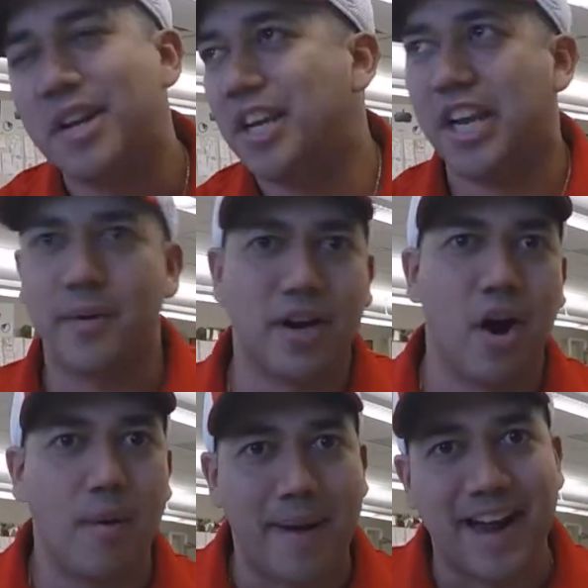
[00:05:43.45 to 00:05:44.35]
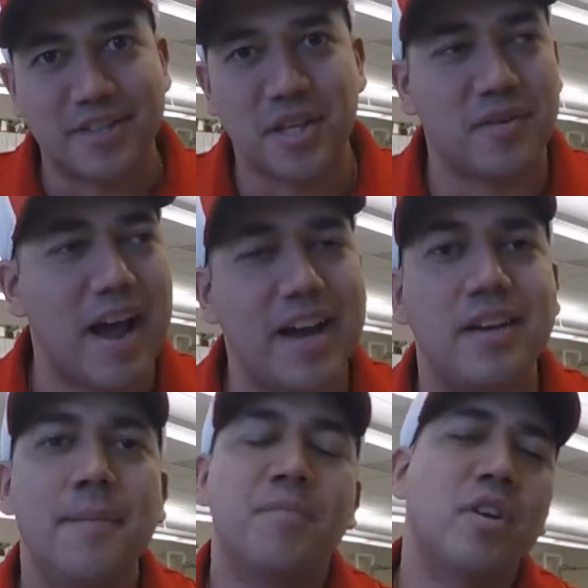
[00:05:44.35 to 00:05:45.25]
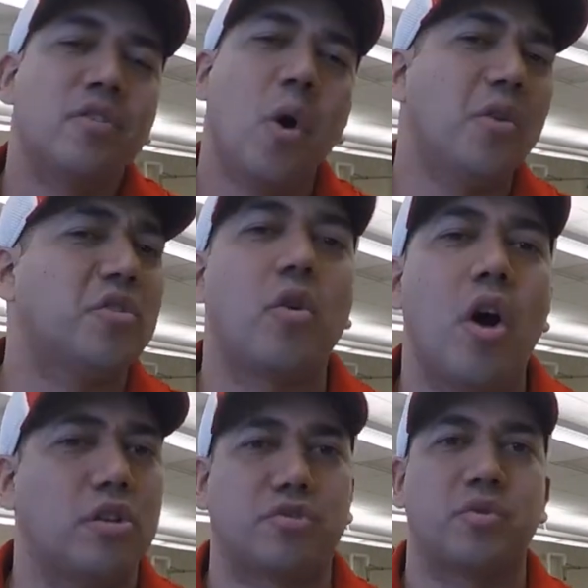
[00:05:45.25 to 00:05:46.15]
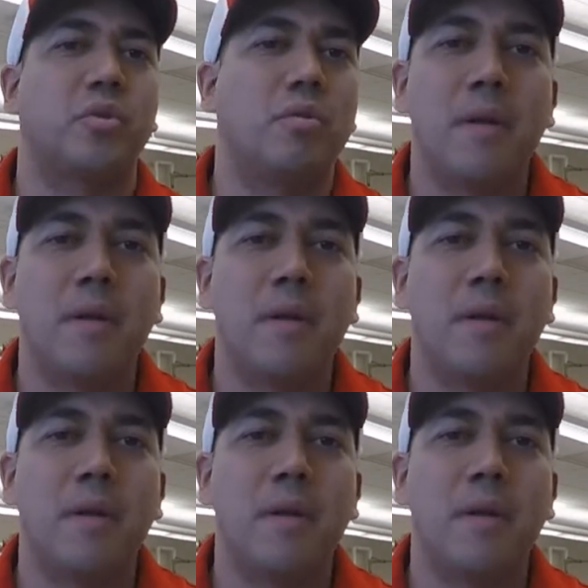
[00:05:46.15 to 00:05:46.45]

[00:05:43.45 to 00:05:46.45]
Here we go, back to the grind. Those are all true.